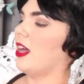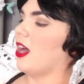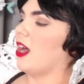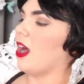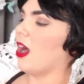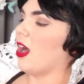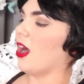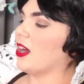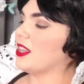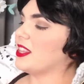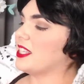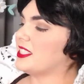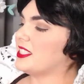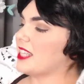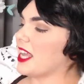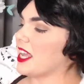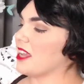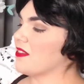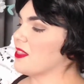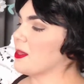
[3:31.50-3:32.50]
On the day
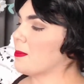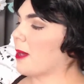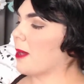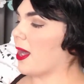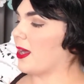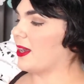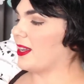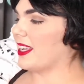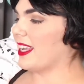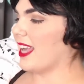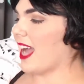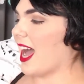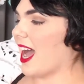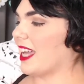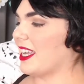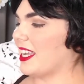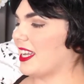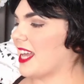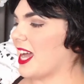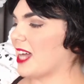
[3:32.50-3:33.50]
of the party, I
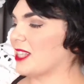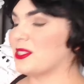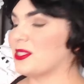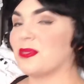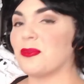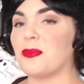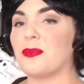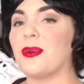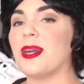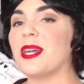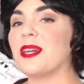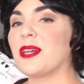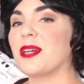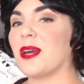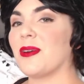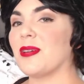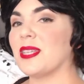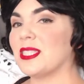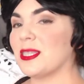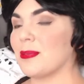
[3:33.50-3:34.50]
announced, "We're
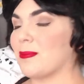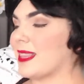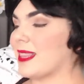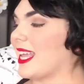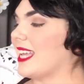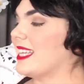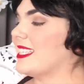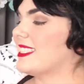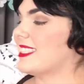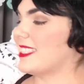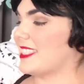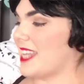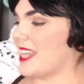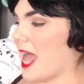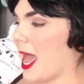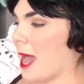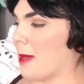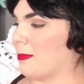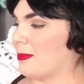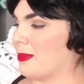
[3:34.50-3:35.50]
going to play
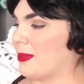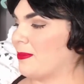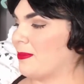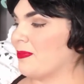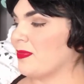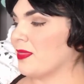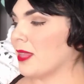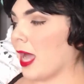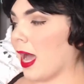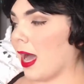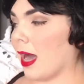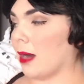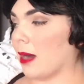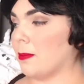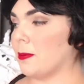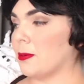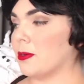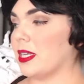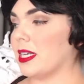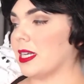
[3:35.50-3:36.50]
Snap. I'll
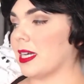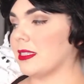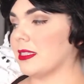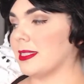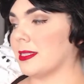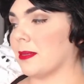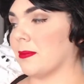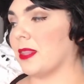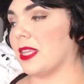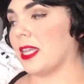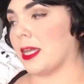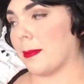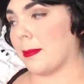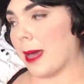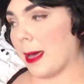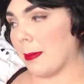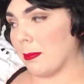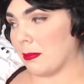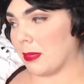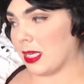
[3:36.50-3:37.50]
point out something
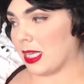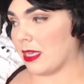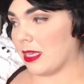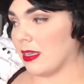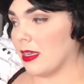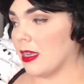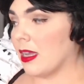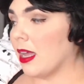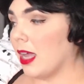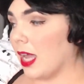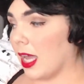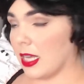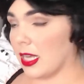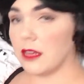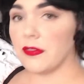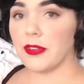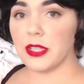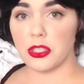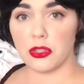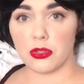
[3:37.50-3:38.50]
about me, and if
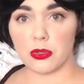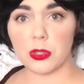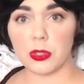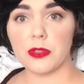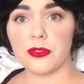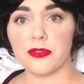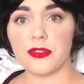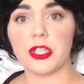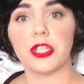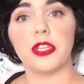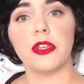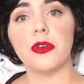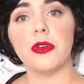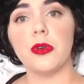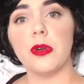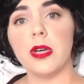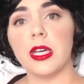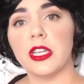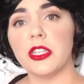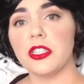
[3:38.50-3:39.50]
it's true for you,
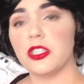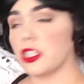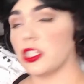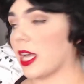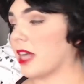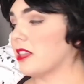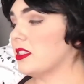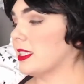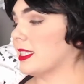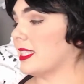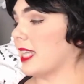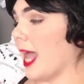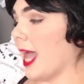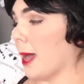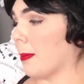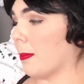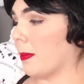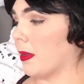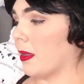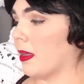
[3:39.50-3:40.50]
shout Snap,
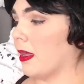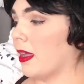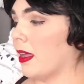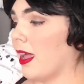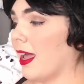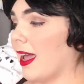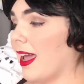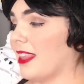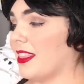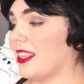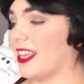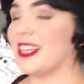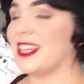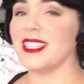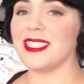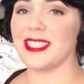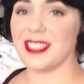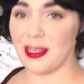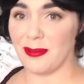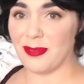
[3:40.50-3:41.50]
and then it's
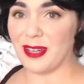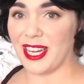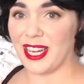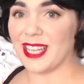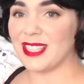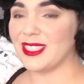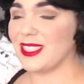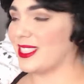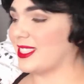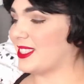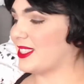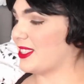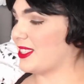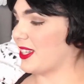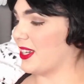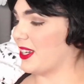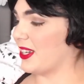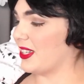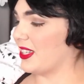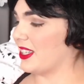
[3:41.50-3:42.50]
someone else's
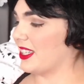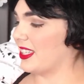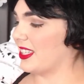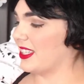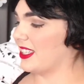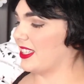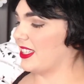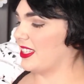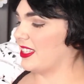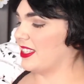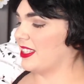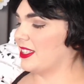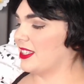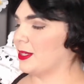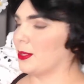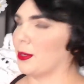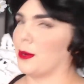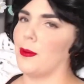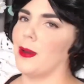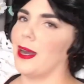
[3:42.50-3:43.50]
turn."
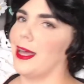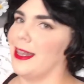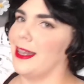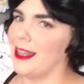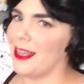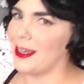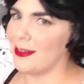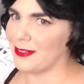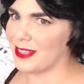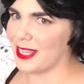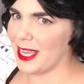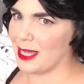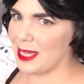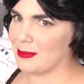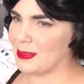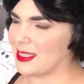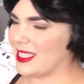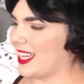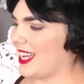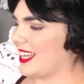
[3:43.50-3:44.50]
"Oh, I love games
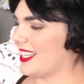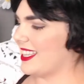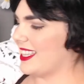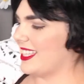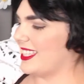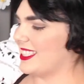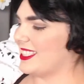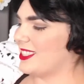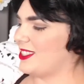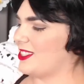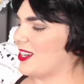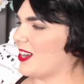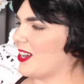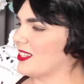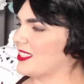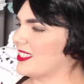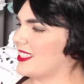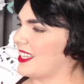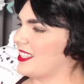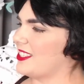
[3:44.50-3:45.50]
like this," Doc
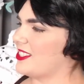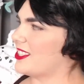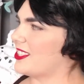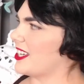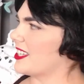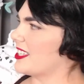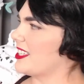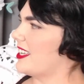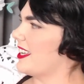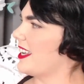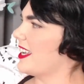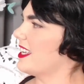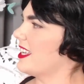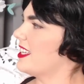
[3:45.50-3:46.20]
said, chuckling.